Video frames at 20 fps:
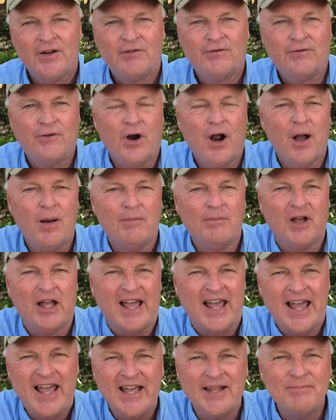from
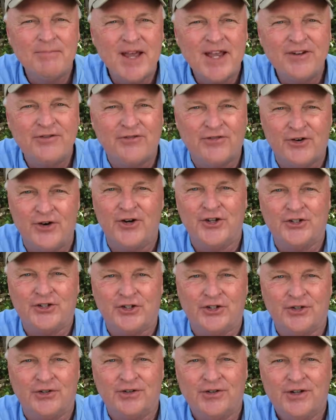handmade
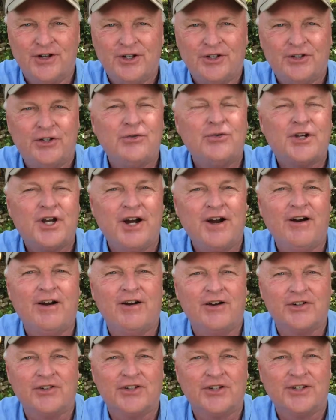furniture to
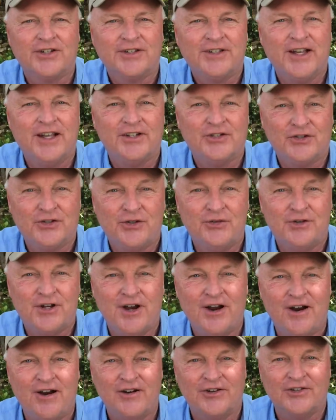cars. Yes, to
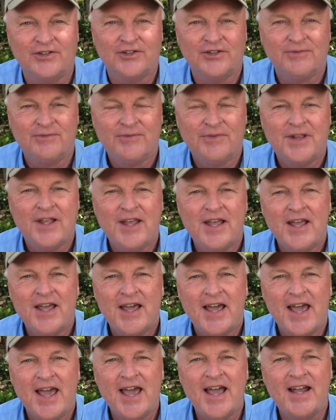cars.
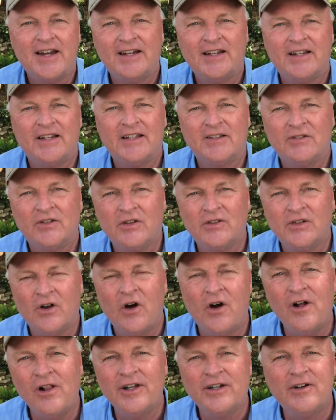And
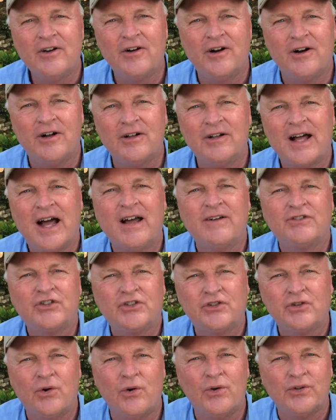all in all, I've
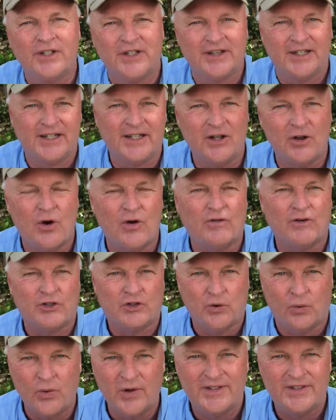sold a little over
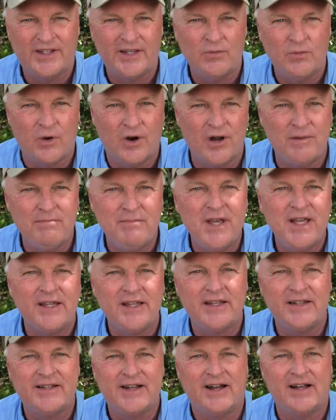$21
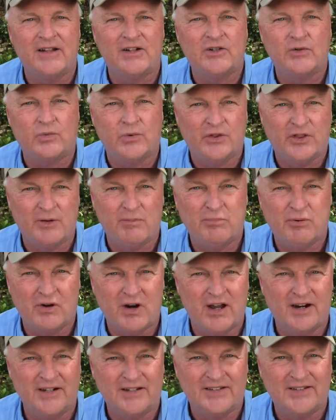million worth of
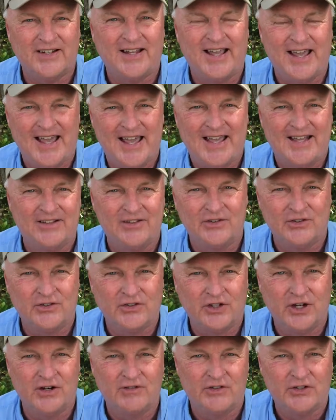products and
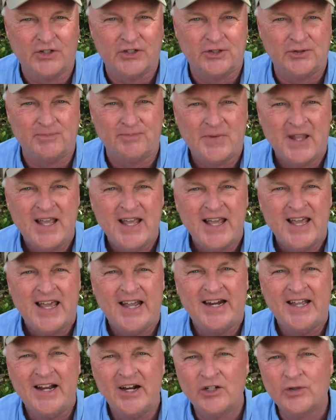services.
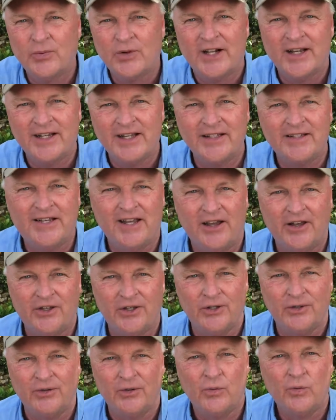And here's what I can tell
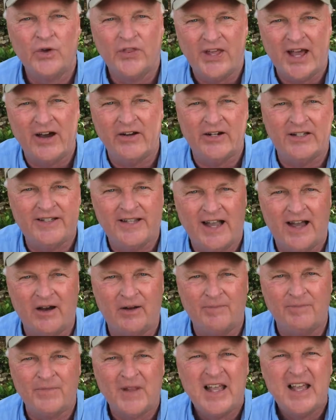you without a
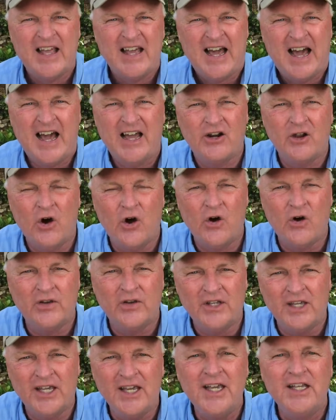doubt. On
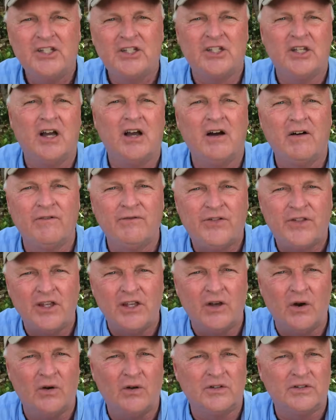each of
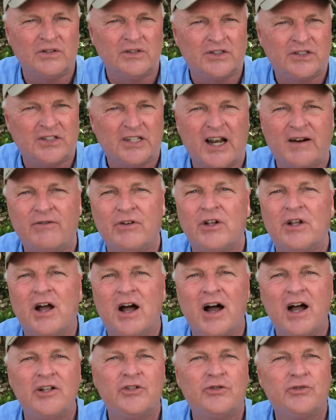the several
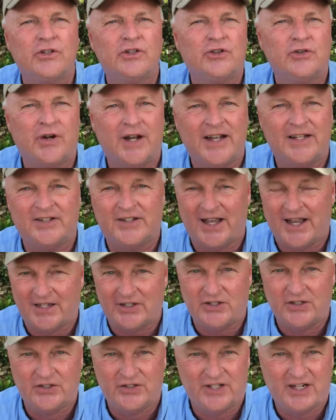hundred
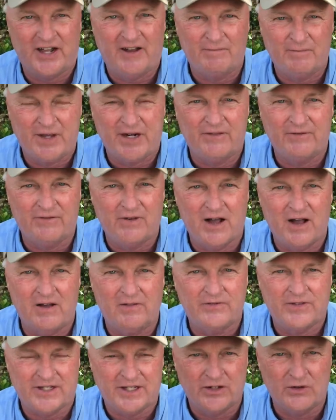transactions that I've been
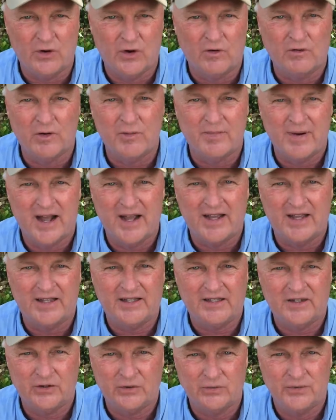involved in over my
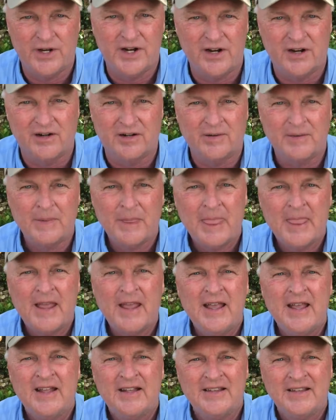career.
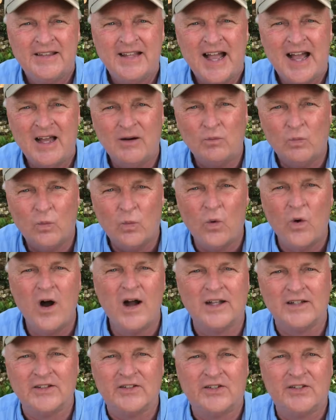Not
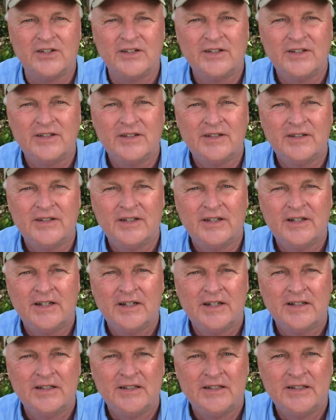once
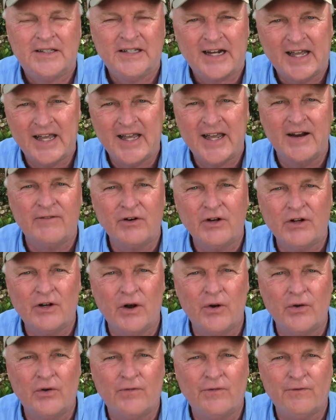did I ever
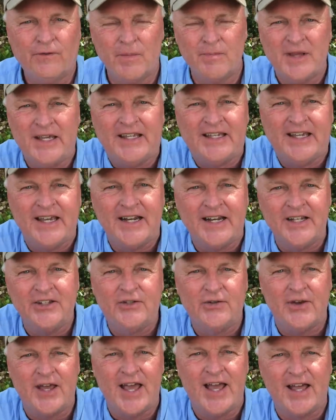go from beginning
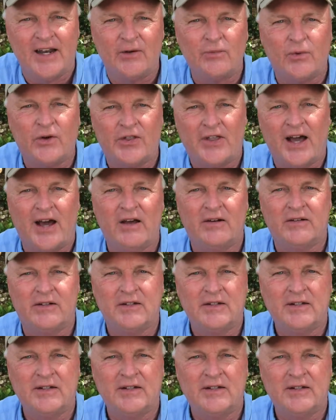to end without